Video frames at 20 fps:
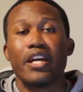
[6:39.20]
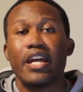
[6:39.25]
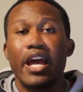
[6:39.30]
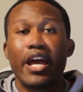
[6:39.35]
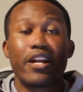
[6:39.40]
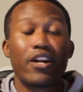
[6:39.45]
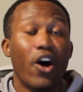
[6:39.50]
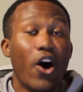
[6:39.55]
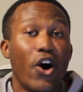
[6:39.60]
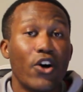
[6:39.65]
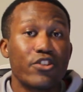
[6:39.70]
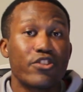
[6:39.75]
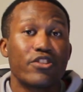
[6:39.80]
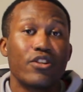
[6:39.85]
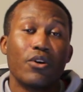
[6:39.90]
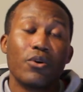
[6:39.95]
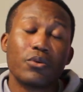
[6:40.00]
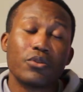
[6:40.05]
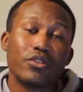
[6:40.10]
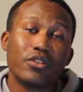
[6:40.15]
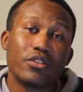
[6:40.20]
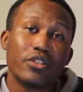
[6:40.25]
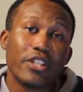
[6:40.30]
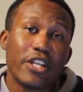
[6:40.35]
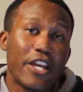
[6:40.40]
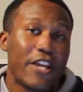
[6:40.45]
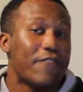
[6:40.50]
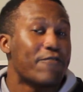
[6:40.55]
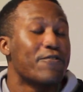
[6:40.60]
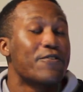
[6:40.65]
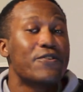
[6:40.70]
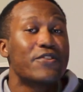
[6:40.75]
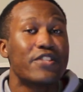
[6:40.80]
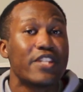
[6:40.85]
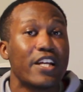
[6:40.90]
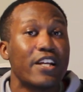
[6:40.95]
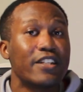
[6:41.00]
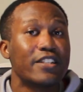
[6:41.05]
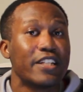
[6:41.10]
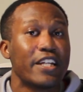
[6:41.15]
And also, if you
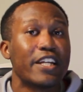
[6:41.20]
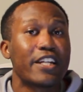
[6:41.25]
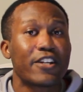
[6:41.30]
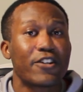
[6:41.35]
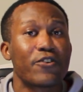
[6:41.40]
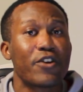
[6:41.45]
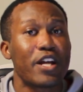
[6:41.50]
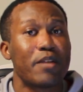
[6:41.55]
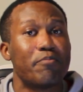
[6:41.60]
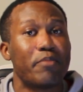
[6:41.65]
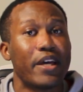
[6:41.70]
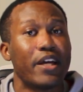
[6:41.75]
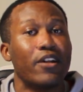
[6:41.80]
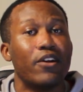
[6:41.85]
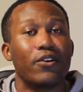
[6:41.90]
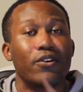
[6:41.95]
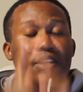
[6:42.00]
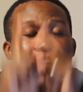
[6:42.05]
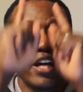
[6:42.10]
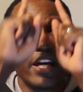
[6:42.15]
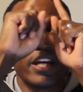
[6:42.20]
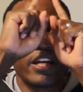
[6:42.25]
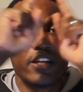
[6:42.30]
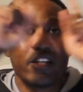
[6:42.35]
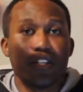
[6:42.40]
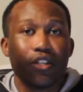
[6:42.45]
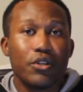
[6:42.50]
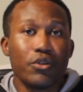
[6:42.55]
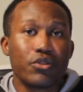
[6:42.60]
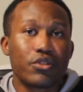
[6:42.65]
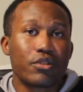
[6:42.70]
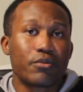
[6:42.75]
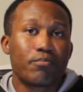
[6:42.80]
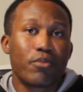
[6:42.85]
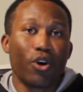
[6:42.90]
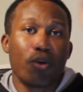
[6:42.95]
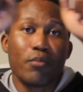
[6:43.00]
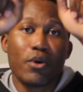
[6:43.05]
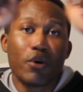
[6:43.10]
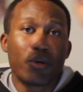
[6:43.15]
still need a great pillow, hey, use the
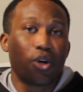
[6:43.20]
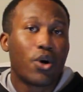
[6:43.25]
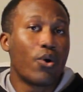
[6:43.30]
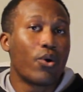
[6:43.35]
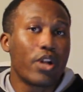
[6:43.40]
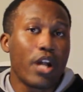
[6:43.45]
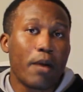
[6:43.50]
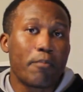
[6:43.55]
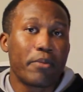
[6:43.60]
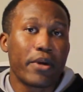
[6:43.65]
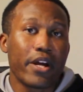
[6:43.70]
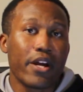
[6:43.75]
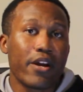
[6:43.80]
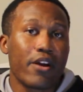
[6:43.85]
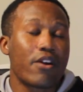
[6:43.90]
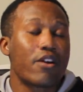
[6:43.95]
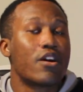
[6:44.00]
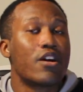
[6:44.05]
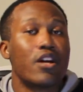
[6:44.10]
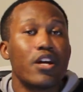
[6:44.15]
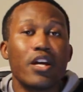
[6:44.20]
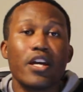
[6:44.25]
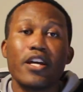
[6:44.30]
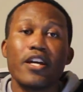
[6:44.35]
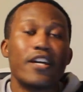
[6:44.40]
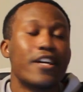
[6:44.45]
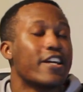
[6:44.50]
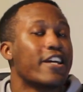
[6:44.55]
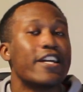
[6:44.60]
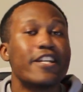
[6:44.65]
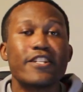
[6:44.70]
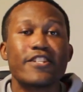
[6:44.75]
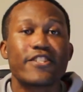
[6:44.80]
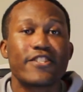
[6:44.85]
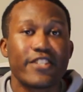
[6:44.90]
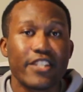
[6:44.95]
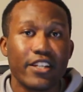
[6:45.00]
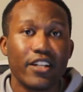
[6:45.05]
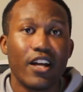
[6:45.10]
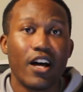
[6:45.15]
promo code up here. It is
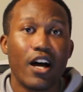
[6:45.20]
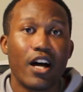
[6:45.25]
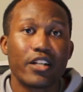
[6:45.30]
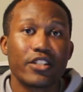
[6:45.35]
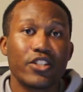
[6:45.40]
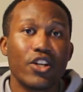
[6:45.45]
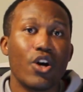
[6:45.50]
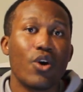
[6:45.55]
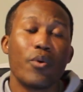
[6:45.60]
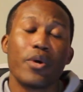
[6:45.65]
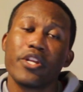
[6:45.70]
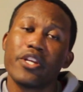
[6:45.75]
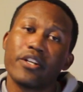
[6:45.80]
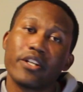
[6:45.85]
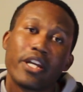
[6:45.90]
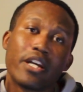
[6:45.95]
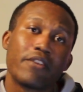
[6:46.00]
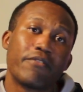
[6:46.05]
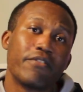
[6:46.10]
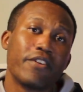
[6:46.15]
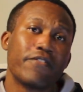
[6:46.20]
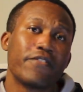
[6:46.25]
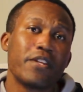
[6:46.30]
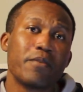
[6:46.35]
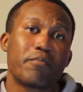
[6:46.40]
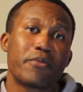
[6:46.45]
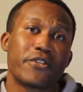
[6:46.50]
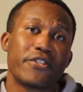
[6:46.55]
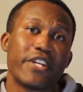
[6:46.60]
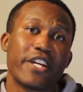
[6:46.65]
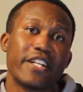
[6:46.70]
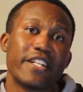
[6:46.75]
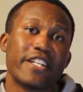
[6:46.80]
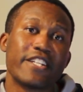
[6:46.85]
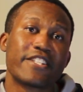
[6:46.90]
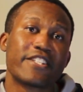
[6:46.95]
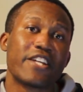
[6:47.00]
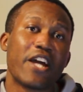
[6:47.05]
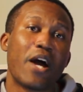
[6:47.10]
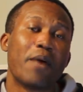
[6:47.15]
still ongoing. You'll get a 15%
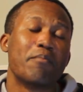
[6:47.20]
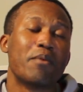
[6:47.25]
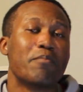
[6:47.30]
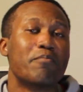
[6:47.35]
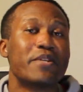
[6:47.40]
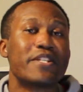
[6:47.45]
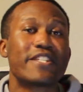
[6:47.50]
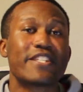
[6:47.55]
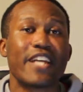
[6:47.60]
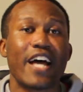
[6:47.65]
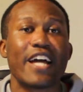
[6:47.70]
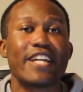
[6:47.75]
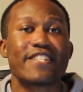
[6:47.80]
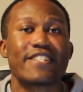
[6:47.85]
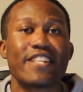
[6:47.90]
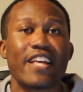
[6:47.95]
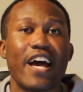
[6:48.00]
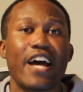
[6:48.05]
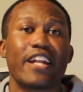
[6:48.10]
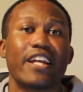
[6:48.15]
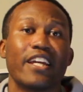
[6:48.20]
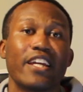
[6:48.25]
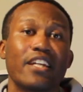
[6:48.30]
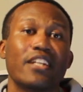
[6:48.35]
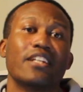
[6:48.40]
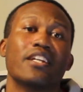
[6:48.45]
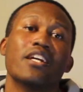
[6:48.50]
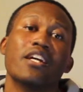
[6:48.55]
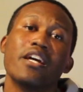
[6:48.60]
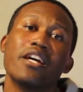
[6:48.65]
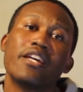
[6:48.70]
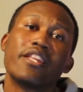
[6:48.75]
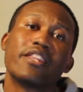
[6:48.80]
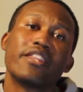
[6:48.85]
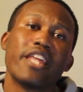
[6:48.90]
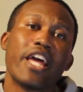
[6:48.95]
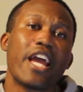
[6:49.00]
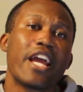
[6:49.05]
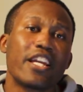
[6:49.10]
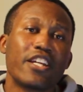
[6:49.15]
discount. But besides that, hey,
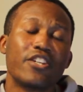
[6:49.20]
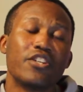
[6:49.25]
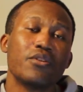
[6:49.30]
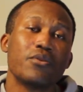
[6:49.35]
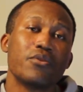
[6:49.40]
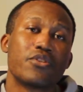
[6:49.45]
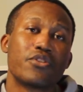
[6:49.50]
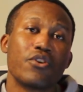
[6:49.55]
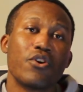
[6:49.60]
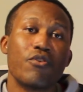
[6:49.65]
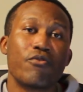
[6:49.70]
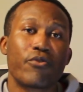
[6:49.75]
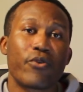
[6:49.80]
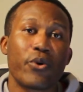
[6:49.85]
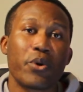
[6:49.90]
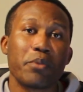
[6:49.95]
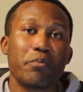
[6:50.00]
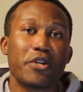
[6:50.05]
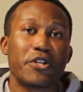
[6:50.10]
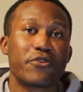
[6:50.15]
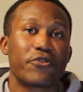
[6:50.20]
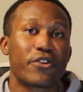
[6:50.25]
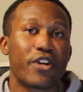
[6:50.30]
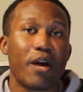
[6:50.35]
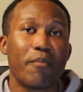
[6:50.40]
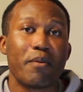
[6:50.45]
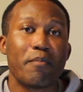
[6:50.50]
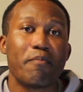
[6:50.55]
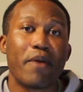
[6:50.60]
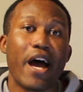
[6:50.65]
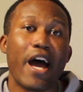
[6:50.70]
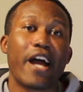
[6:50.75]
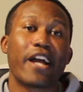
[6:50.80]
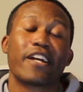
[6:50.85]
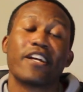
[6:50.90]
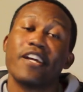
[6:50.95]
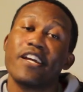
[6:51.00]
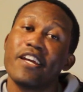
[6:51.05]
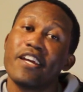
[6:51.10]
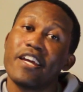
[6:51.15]
thank you so very much for coming
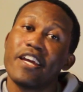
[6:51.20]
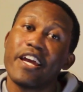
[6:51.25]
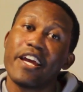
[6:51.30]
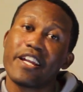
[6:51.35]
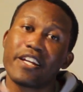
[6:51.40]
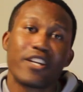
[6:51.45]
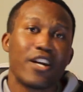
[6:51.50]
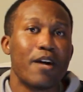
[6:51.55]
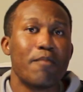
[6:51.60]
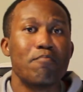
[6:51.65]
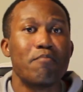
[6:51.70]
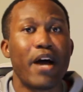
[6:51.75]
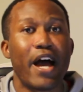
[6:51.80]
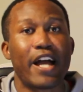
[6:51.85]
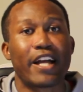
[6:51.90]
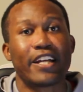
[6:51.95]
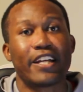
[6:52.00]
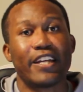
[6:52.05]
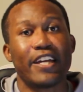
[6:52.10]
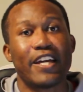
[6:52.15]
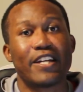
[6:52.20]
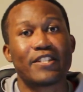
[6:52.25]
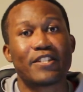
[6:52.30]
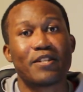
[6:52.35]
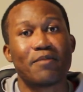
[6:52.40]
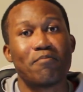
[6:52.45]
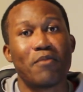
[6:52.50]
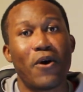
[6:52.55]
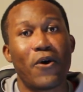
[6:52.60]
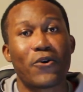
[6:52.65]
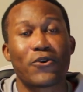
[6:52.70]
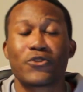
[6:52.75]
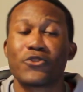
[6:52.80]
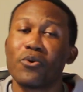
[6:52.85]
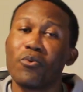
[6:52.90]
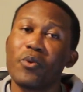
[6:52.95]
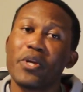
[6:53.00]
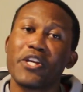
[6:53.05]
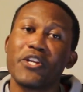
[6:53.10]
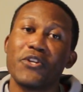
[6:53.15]
back. And come back again tomorrow
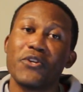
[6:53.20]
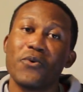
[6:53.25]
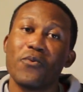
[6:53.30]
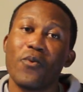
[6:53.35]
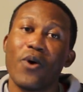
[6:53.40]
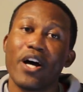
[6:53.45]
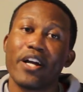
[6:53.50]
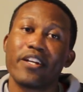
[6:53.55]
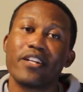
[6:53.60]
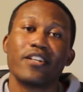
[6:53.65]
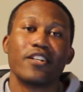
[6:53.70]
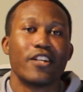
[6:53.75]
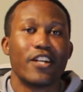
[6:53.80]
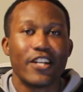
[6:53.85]
so we can do what?